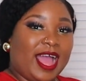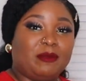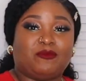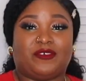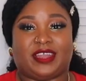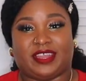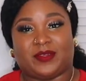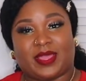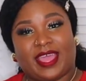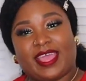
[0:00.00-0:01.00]
I'm
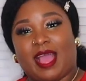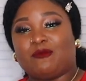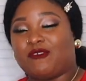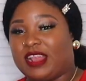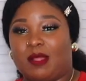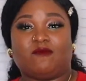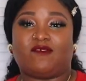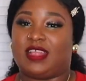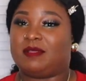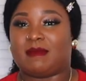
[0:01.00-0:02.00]
ready, okay? I'm ready. I'm
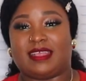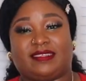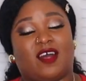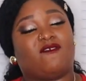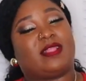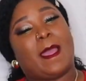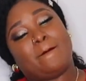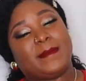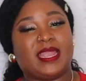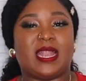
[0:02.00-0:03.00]
feeling myself.
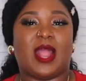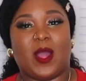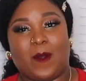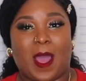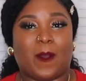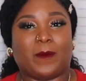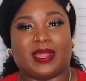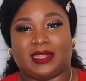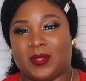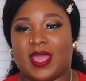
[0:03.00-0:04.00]
Let me know how
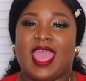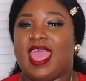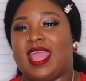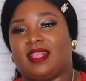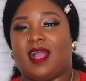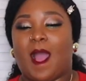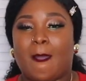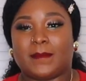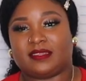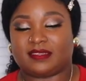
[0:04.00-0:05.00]
I look in the
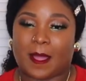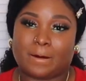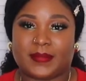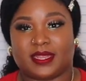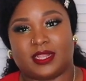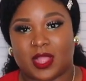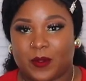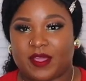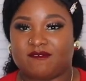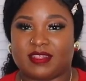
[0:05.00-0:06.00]
comments down
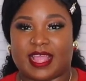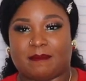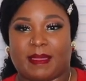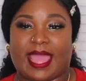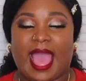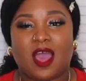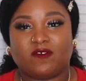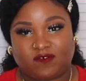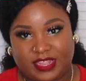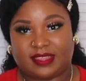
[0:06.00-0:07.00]
below if you like my
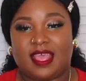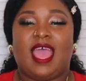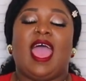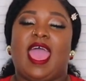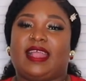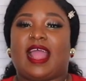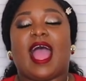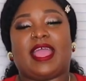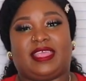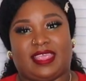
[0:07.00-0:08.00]
outfit. And
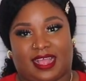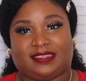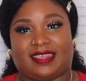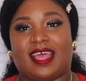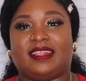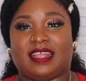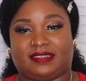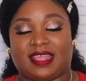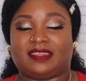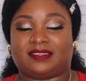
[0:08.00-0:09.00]
yes,
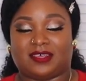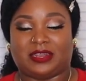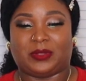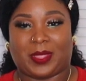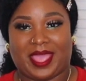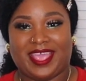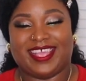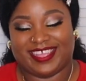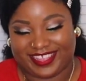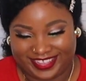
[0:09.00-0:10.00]
let's get started,
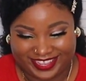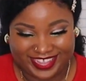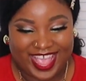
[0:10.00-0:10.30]
okay?